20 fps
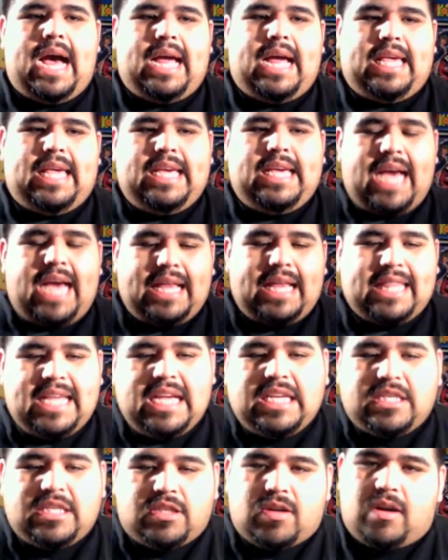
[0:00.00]
I
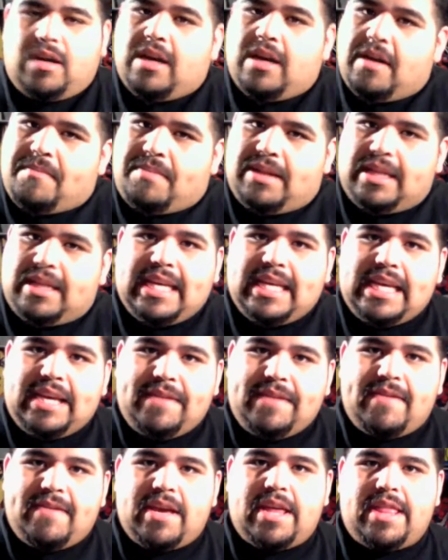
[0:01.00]
think he's starting to
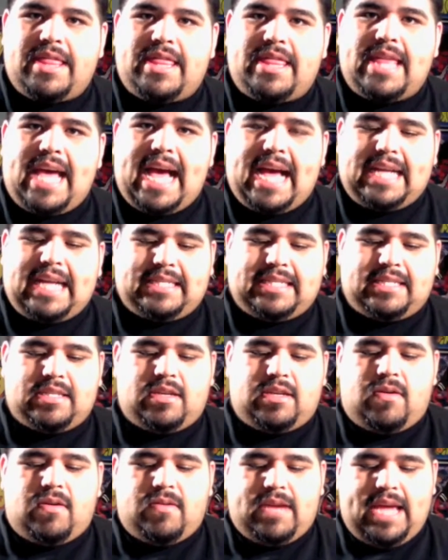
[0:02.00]
believe that,
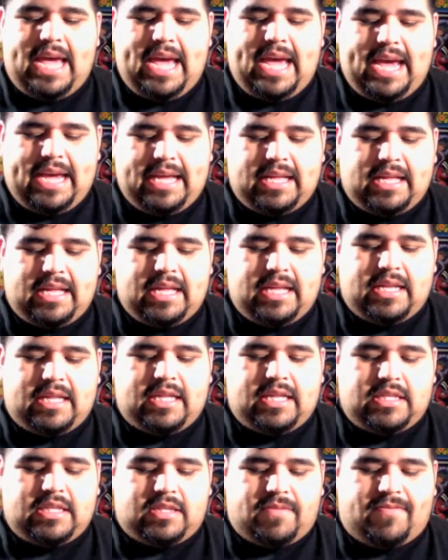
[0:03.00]
okay,
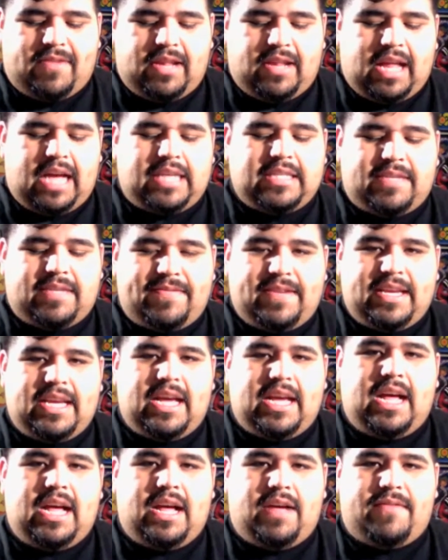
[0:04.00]
this
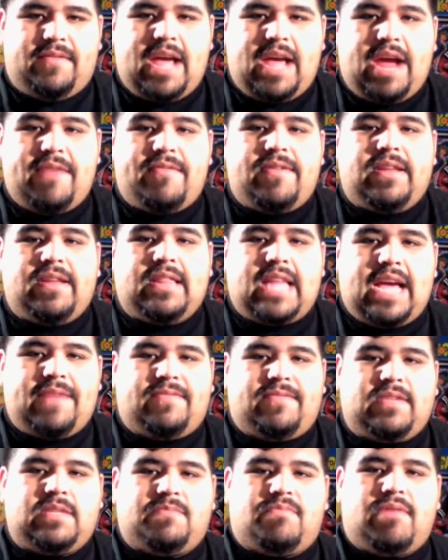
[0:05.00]
philosophy of every
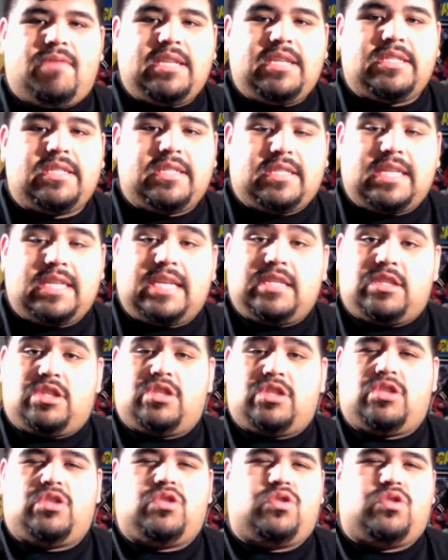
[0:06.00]
life is precious, that's
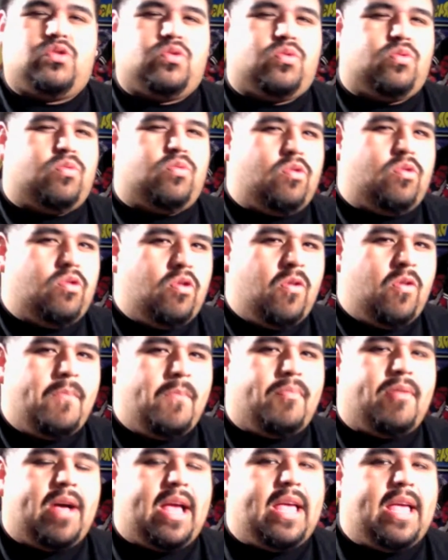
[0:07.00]
true,
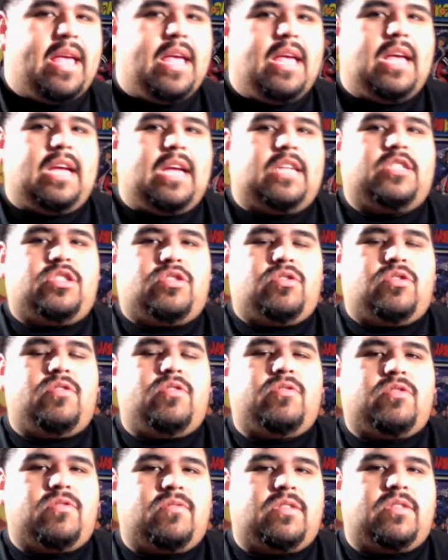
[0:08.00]
but it's
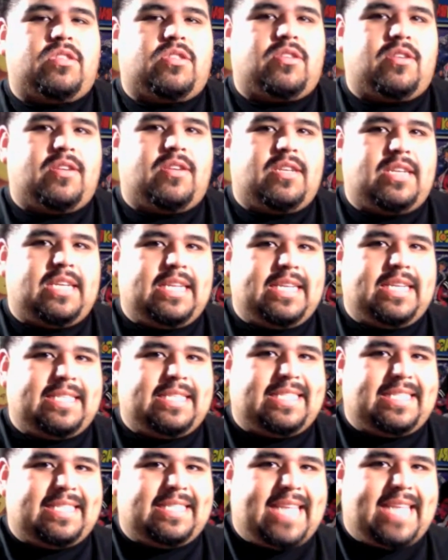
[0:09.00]
true to a certain
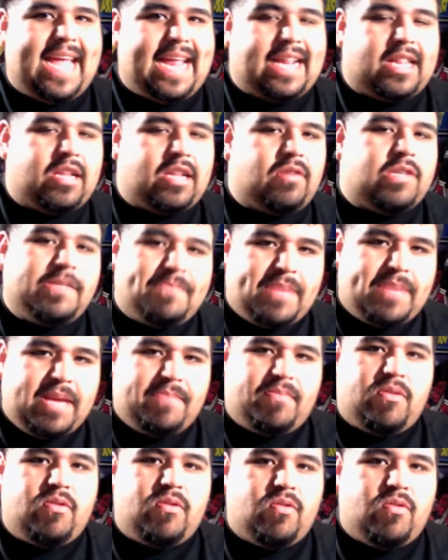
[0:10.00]
extent. There's
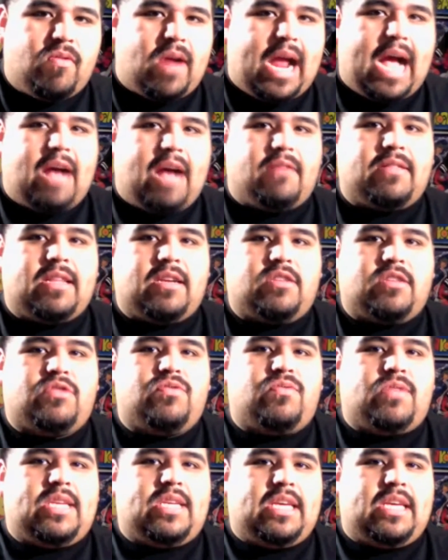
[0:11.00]
people who are out there
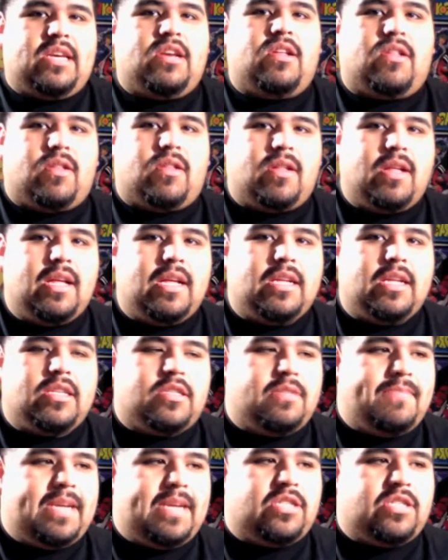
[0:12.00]
to kill,
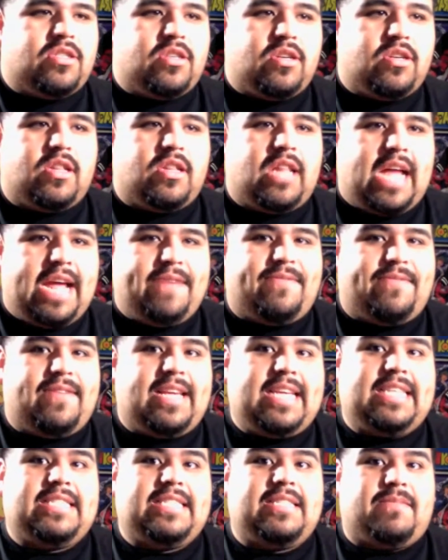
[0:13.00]
to make sure life
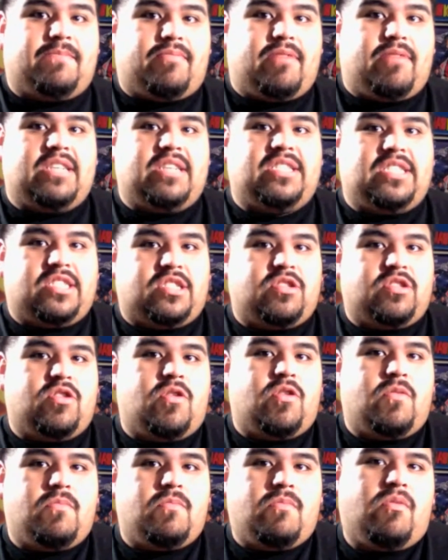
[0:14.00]
isn't precious
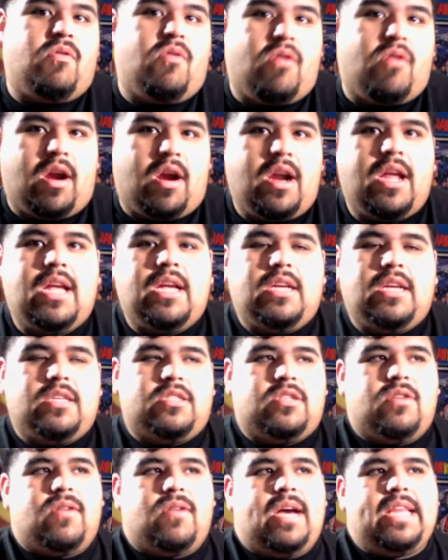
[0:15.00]
no more.
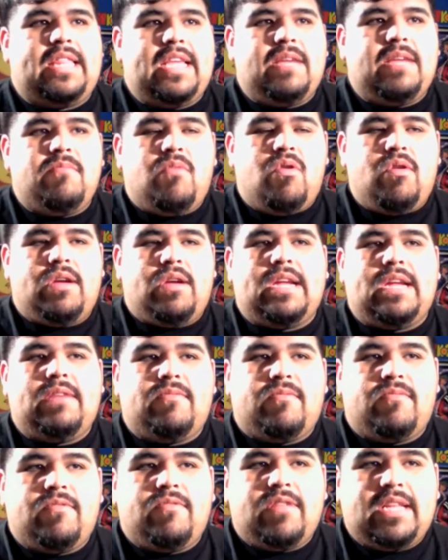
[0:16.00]
So I think
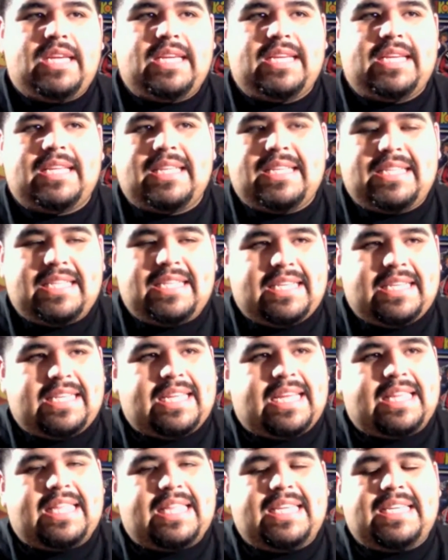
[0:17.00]
Morgan really,
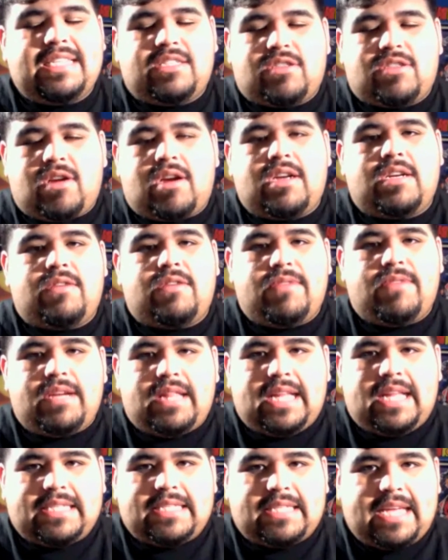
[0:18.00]
I think he's starting to
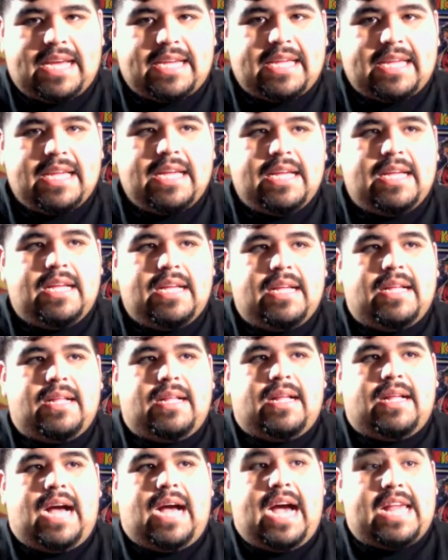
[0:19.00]
realize, like,
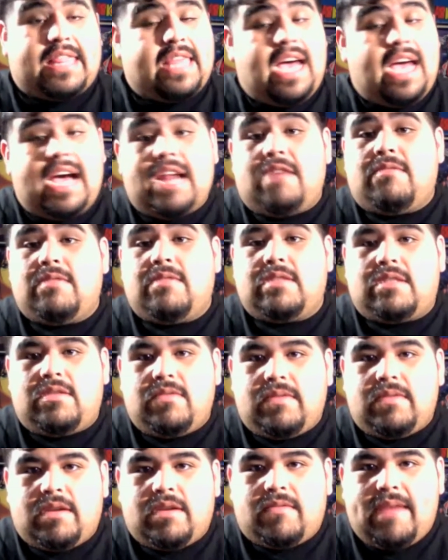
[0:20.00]
I thought I was
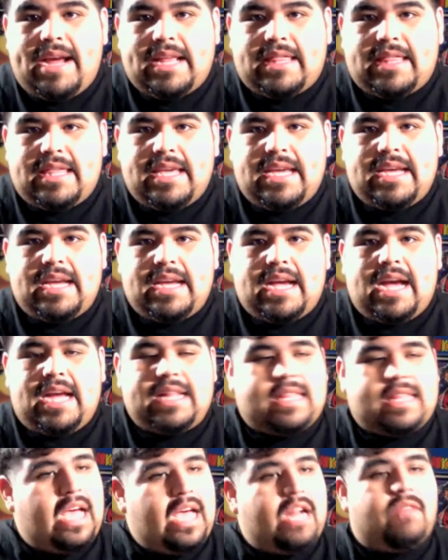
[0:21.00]
doing the right thing, I
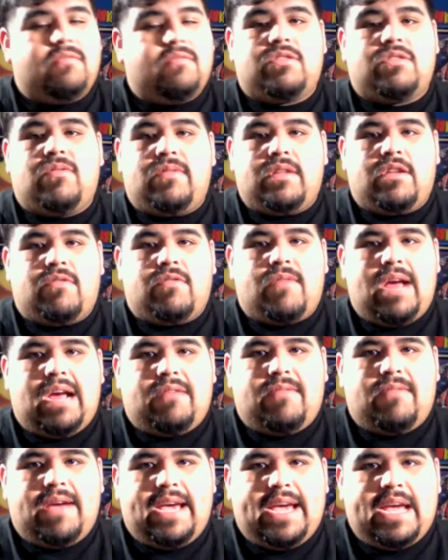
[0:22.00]
thought I was going the right
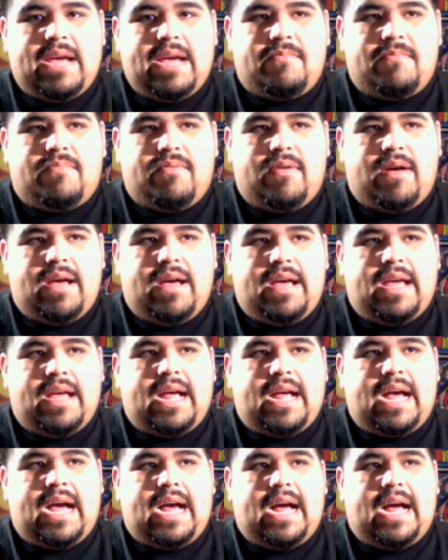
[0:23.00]
way, but